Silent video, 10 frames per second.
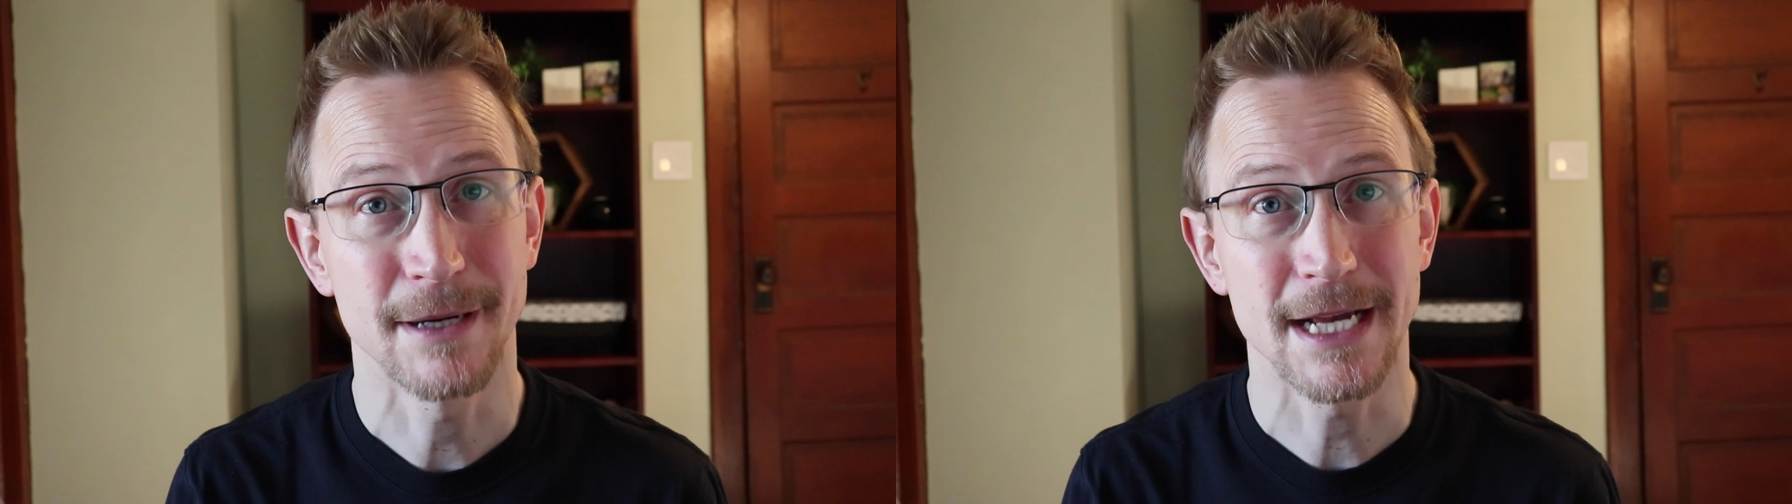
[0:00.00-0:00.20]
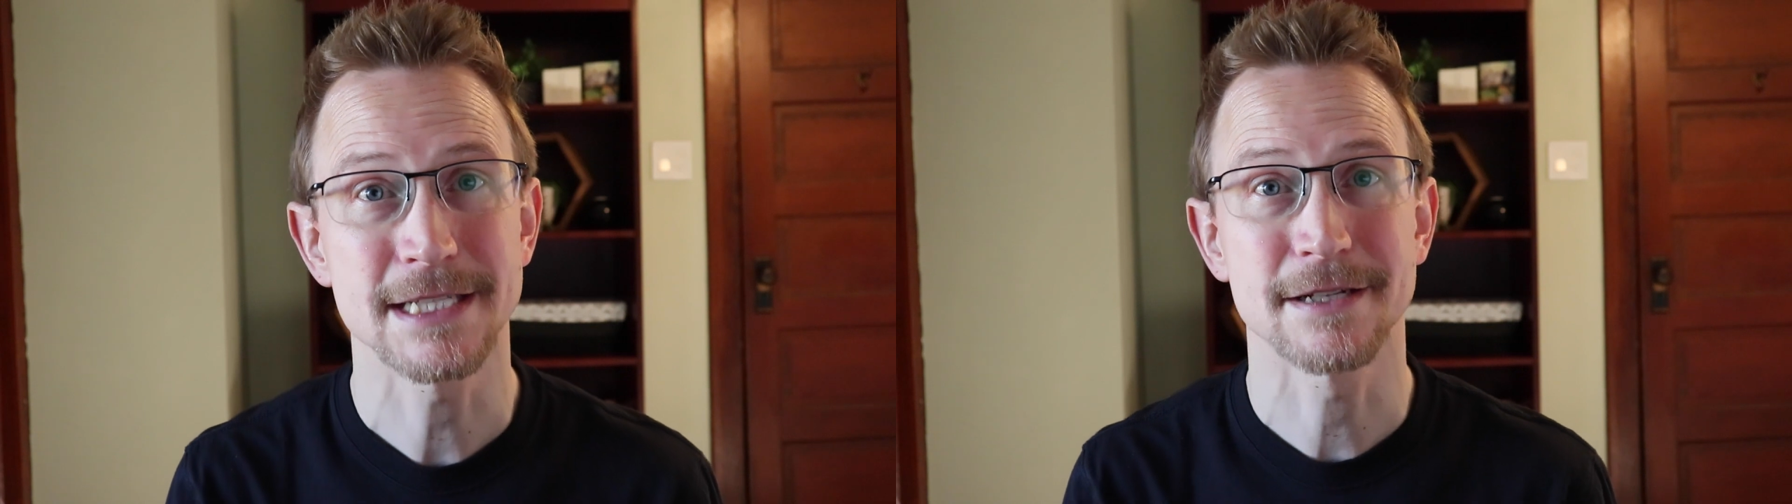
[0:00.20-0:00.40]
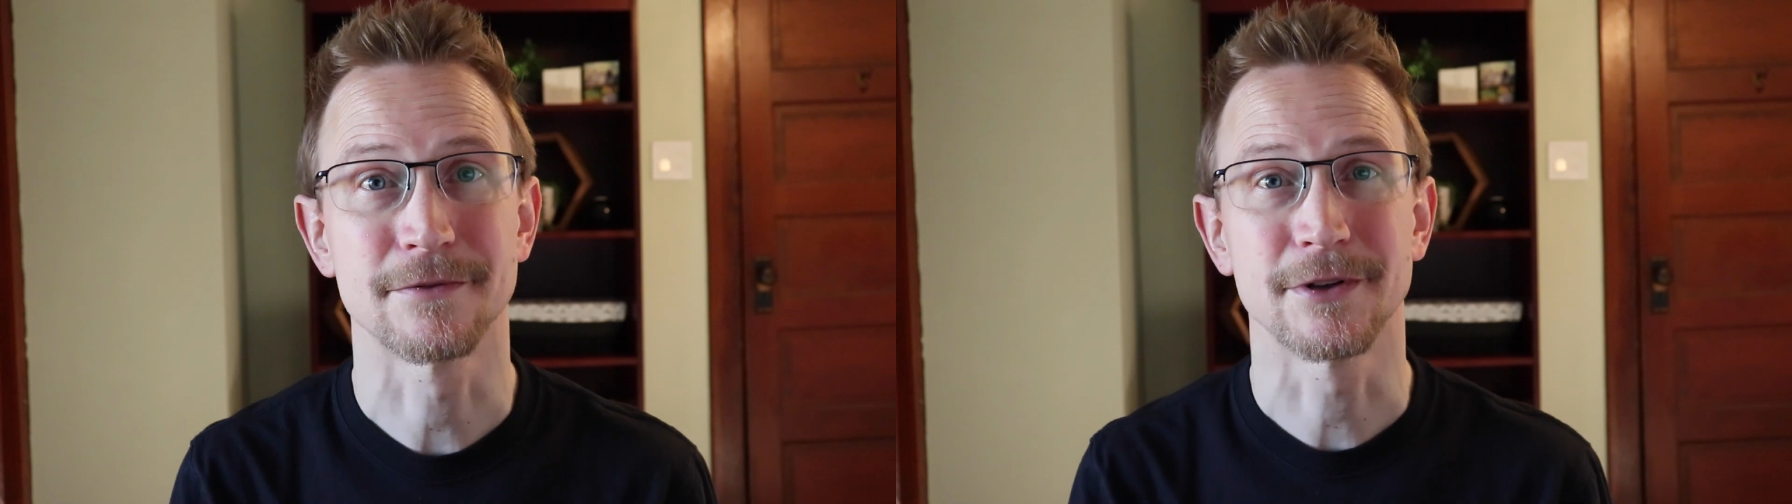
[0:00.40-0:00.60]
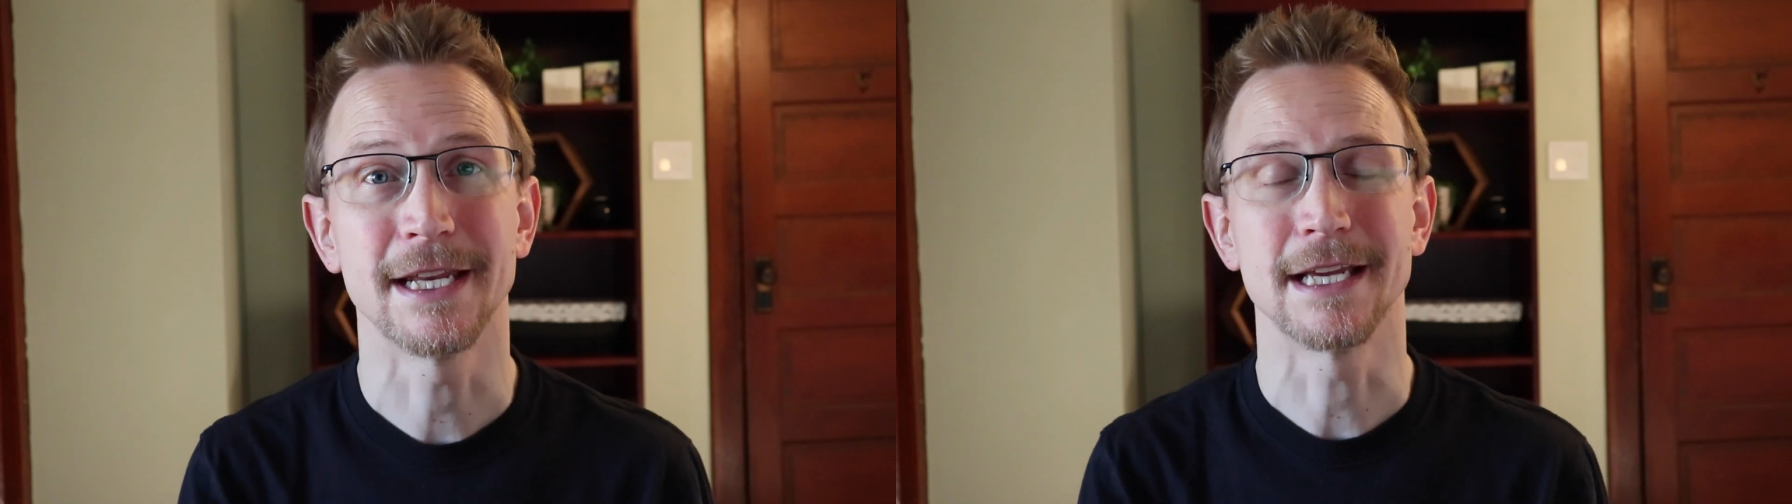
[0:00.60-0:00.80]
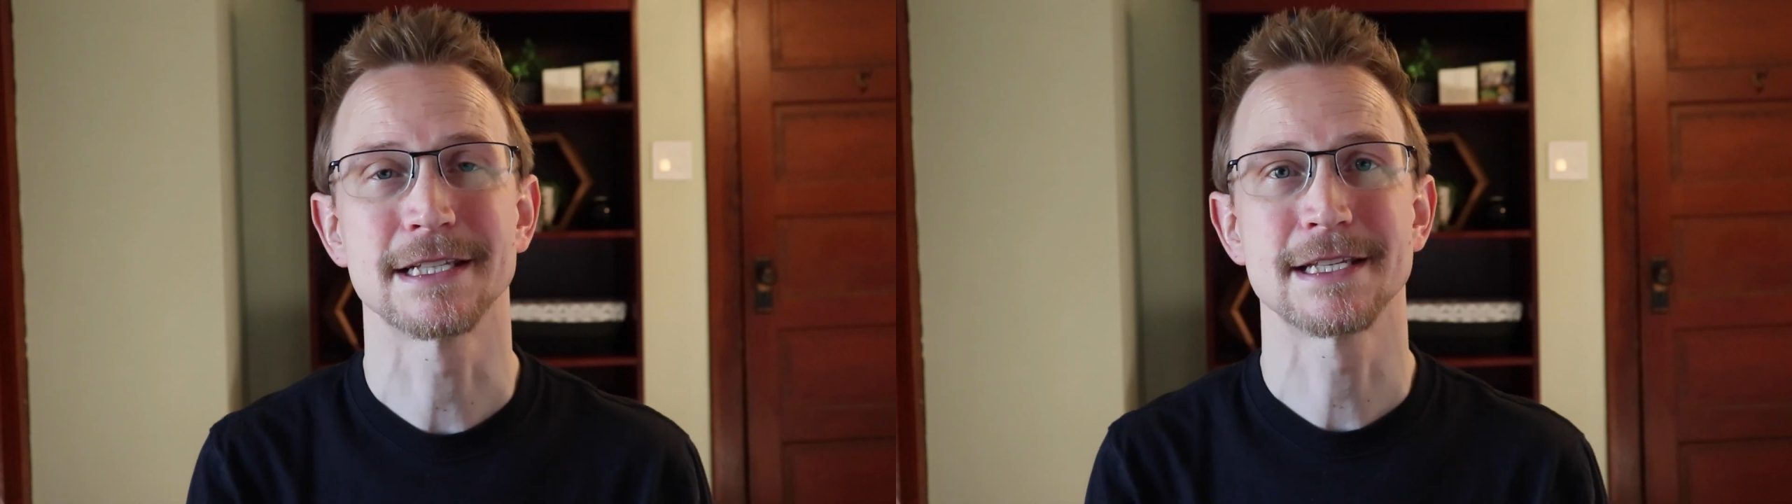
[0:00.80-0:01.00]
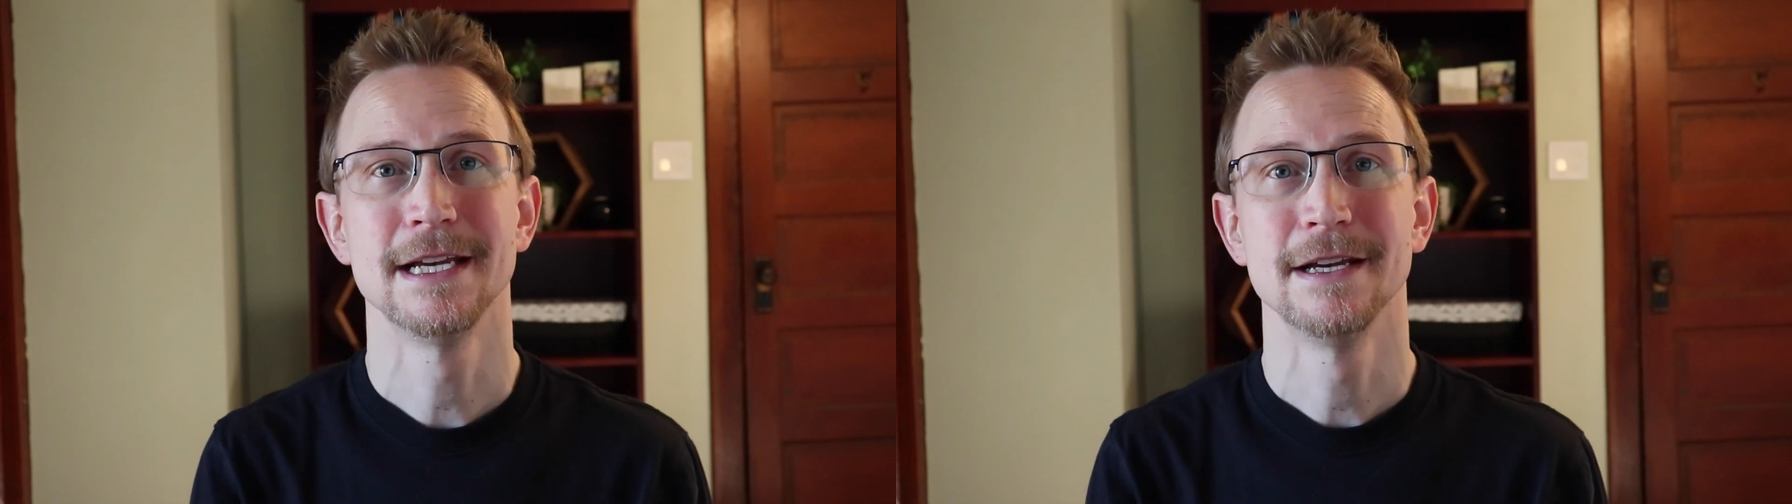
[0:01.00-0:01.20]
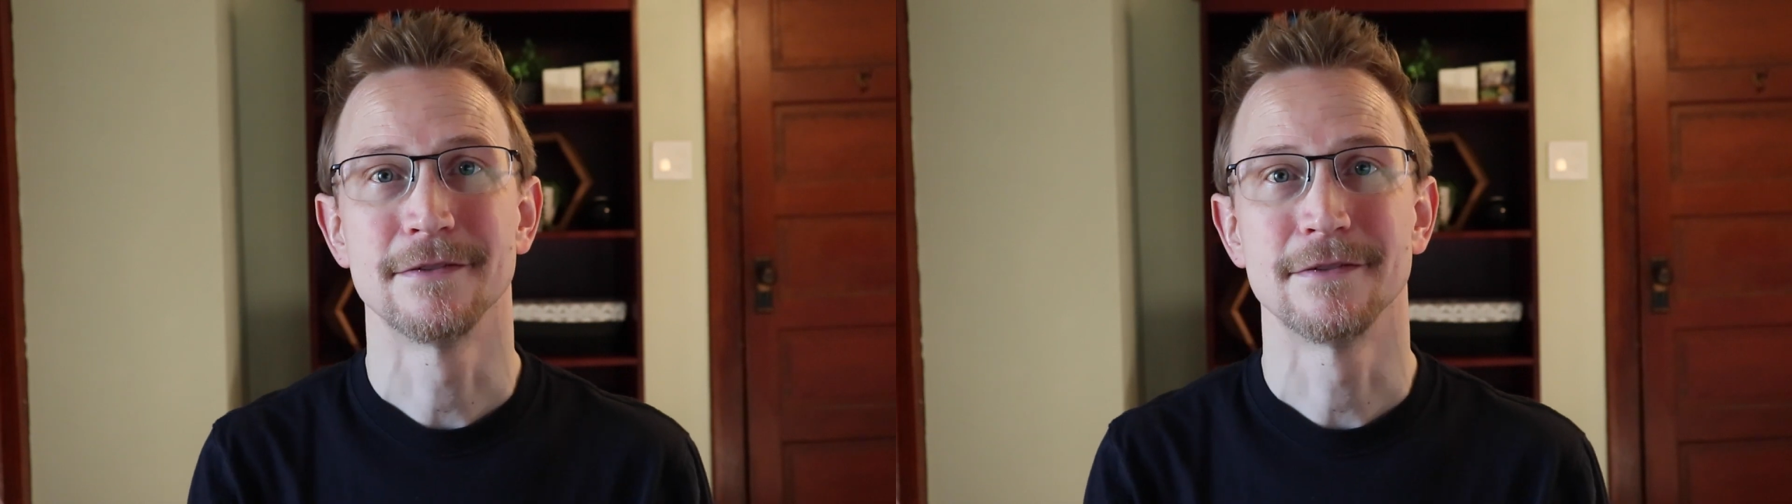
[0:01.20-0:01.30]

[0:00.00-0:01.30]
positive readings